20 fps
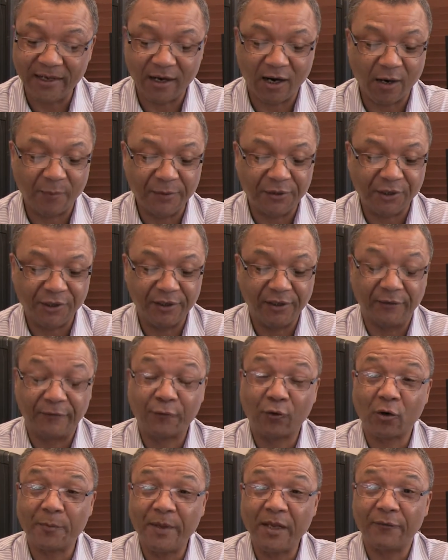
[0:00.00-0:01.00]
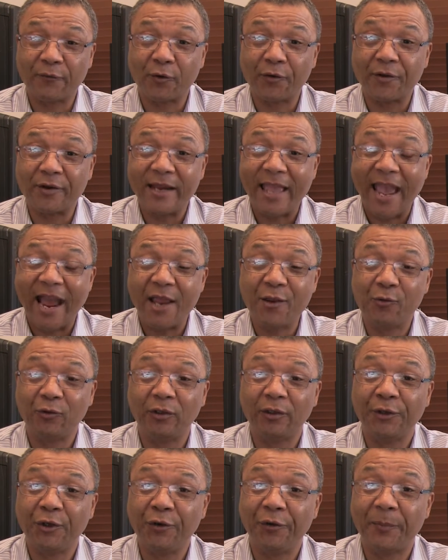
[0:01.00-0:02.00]
are returning to Fort Meade for their
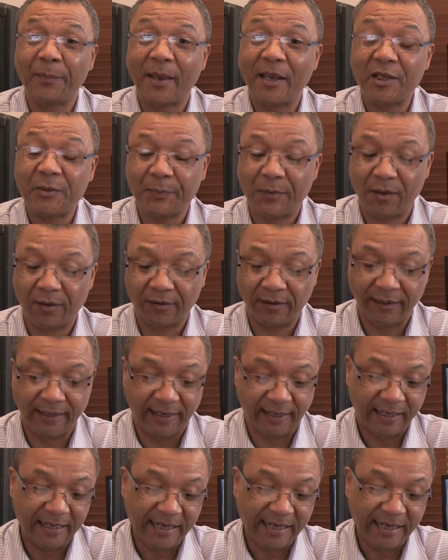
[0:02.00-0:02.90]
annual youth baseball clinic.